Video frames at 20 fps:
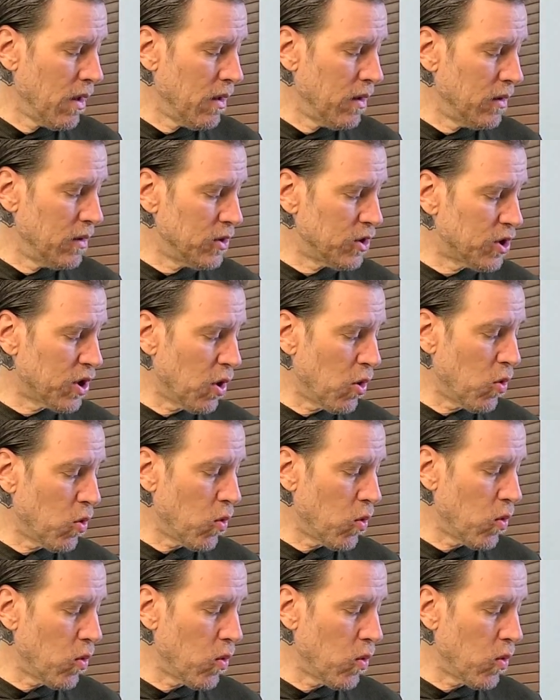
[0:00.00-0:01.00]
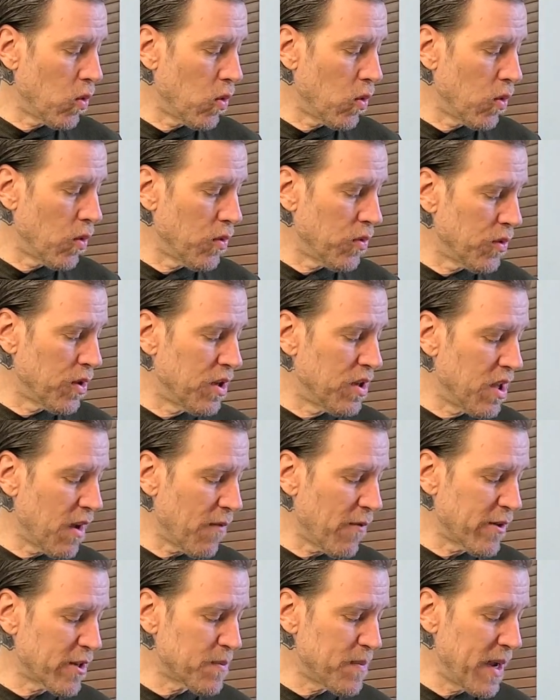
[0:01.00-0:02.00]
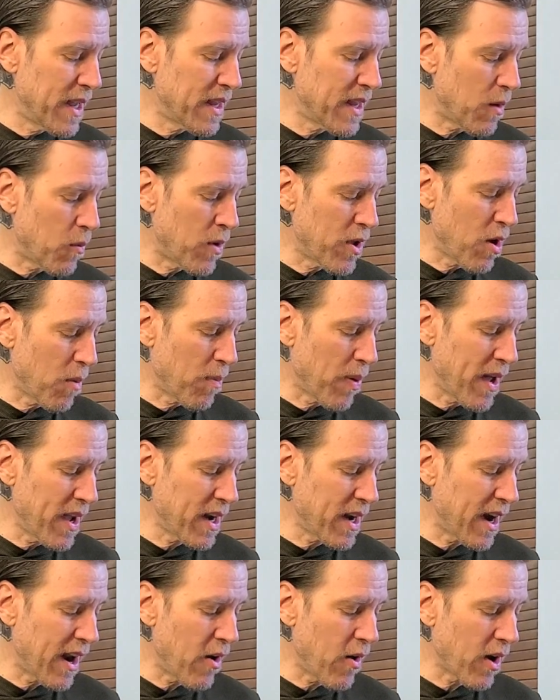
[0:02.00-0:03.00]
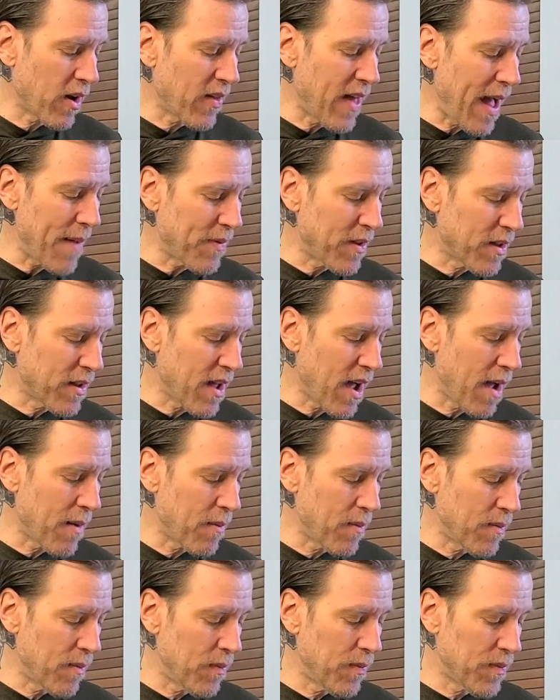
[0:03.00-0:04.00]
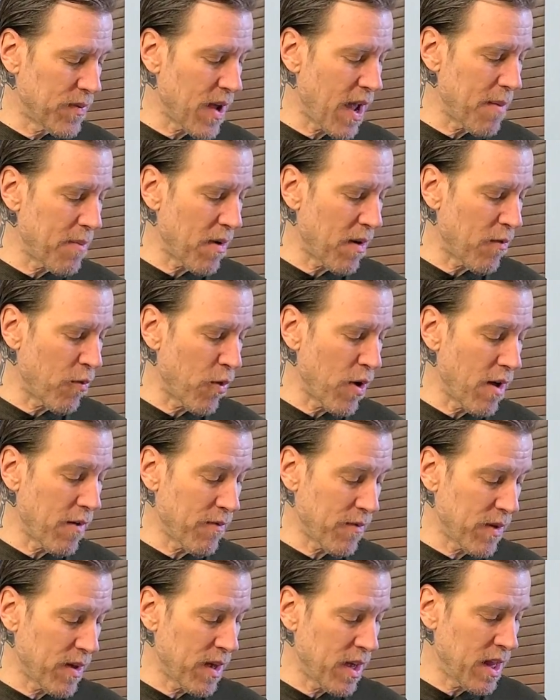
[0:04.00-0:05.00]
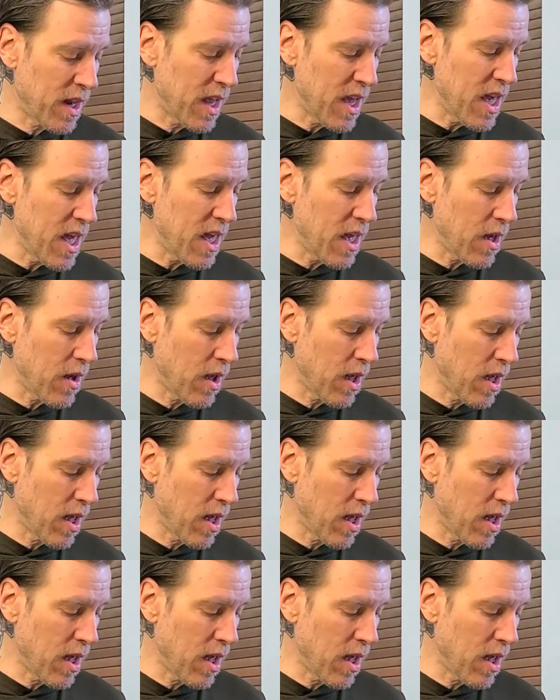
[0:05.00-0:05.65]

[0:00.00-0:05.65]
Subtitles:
So the difference being that when you're playing an Eric Clapton type of riff in E,